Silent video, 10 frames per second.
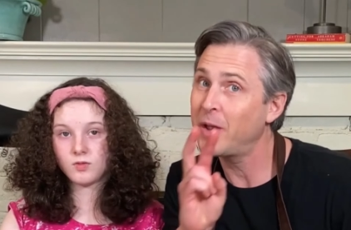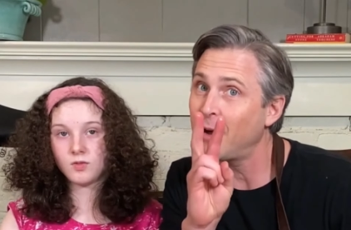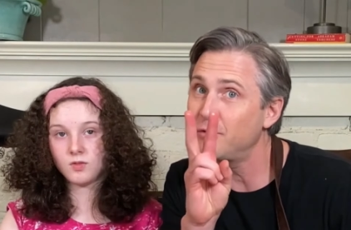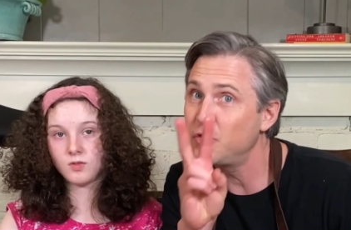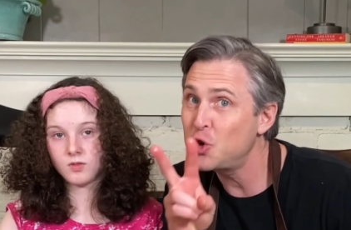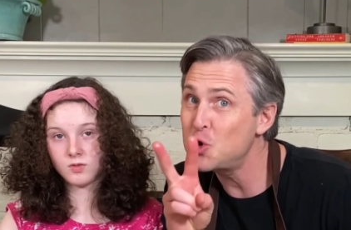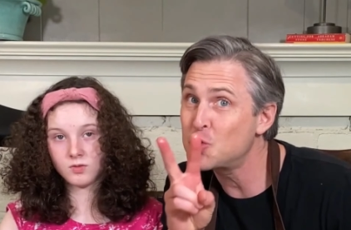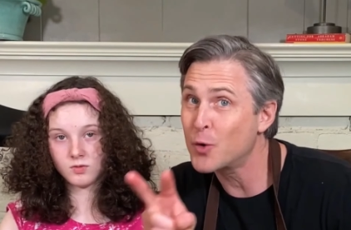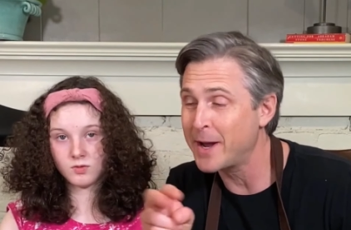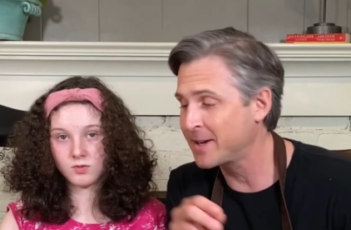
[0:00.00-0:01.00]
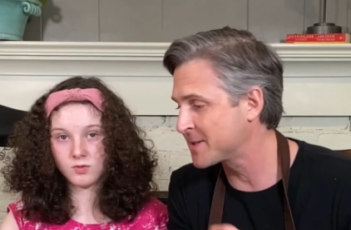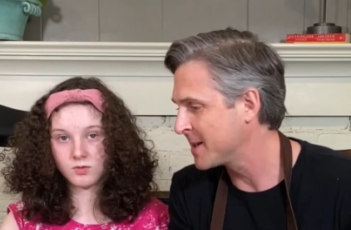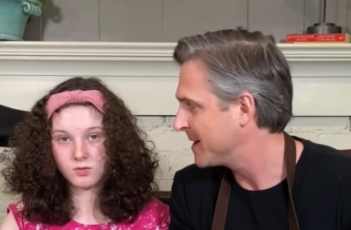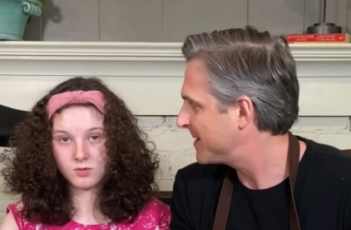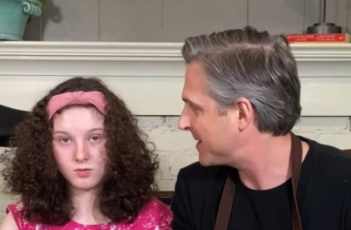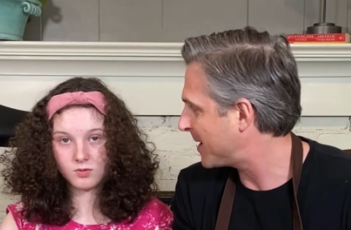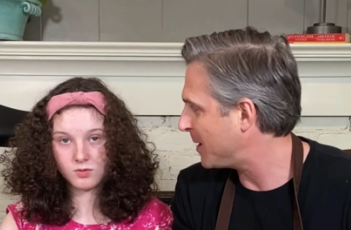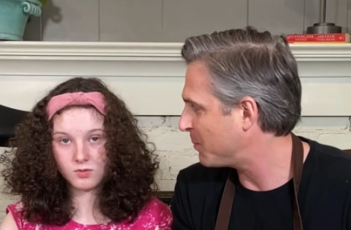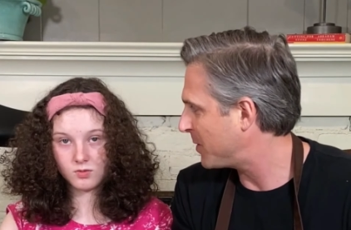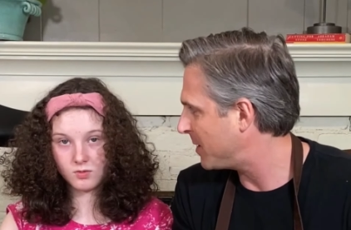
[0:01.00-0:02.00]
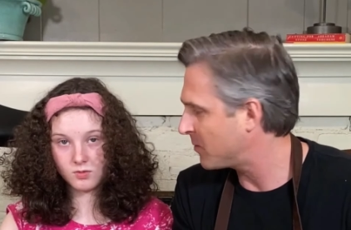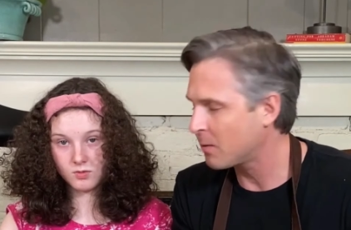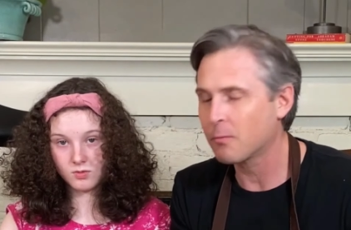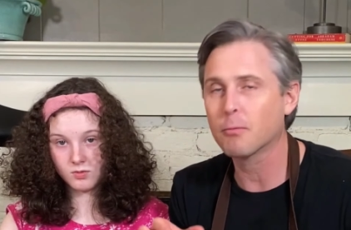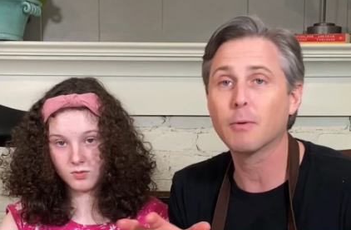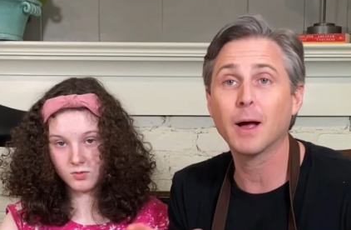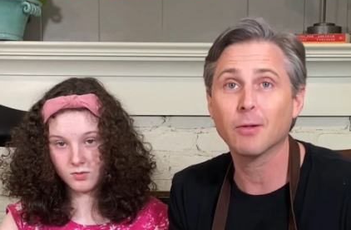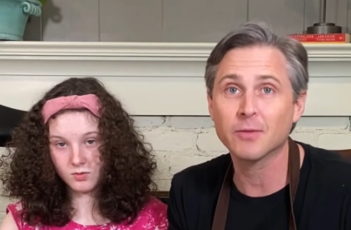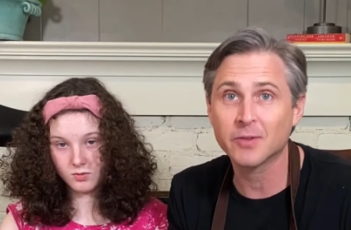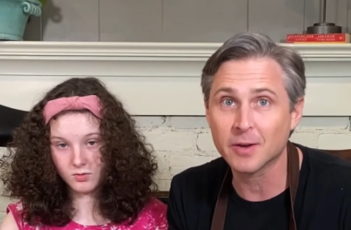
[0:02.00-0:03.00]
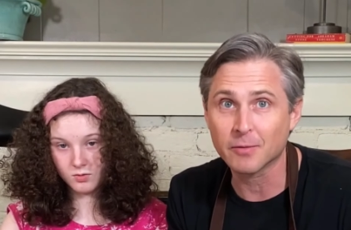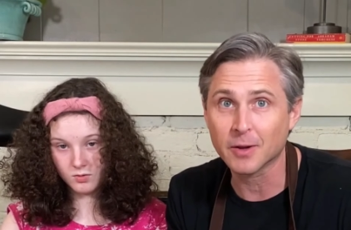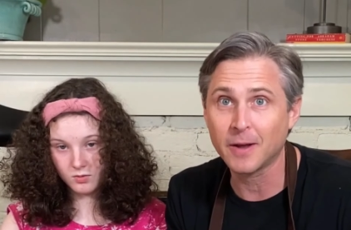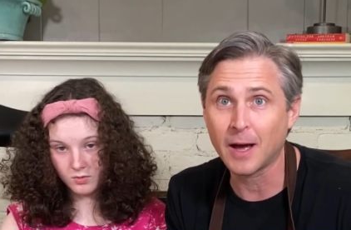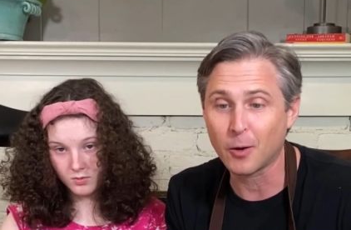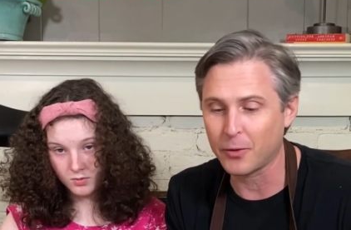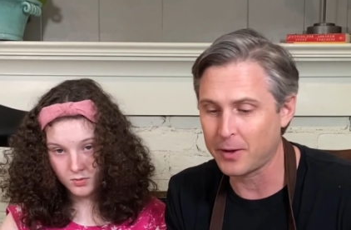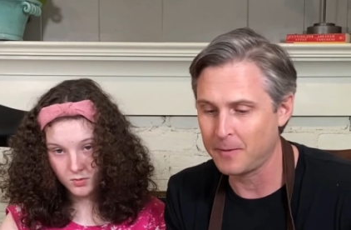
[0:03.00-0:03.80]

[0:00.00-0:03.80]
Speaker 1: we have two tricks to keep these relatively healthy.